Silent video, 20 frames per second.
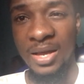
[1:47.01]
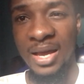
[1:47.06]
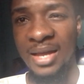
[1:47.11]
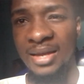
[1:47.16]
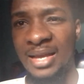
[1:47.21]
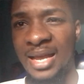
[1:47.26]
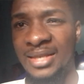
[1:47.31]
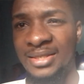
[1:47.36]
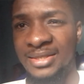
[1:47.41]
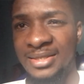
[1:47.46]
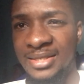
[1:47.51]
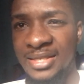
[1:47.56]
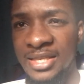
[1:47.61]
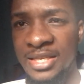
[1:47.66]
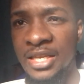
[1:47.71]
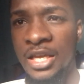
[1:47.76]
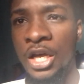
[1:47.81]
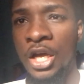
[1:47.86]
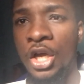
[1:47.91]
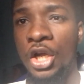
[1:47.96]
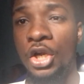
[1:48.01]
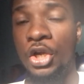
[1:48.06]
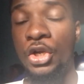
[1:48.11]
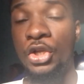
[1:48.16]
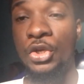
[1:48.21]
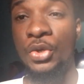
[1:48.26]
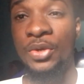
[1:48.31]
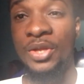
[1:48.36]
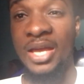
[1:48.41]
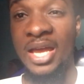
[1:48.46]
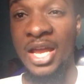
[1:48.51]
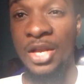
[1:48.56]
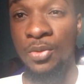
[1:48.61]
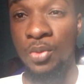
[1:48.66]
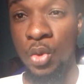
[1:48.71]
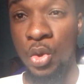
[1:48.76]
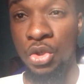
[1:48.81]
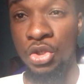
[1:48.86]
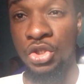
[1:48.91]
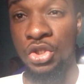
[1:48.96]
I see Leon
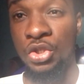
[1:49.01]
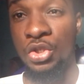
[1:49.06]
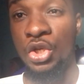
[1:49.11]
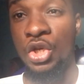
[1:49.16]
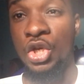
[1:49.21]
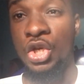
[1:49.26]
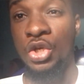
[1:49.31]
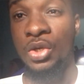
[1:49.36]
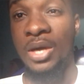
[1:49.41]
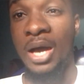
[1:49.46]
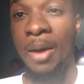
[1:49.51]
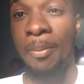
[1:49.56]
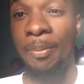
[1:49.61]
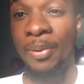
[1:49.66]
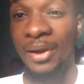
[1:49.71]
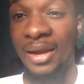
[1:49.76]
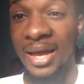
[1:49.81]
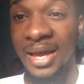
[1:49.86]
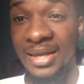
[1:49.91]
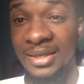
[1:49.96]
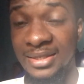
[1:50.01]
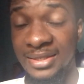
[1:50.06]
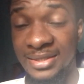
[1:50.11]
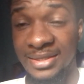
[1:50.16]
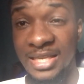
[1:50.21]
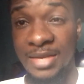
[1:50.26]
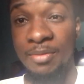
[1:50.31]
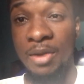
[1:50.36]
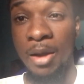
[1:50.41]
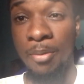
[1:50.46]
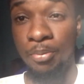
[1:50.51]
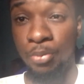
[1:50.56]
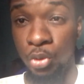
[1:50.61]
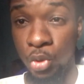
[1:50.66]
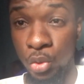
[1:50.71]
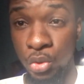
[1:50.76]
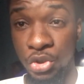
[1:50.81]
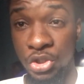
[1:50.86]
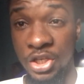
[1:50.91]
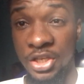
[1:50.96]
Edwards applying the same
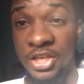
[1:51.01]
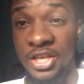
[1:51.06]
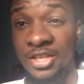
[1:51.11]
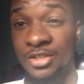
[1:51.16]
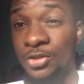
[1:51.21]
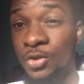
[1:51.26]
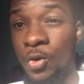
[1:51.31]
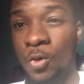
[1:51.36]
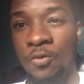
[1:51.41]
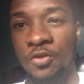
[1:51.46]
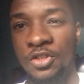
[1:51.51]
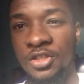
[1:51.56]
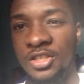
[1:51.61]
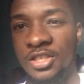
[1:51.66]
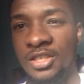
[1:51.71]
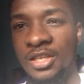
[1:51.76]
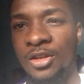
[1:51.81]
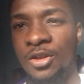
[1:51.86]
approach against Covington.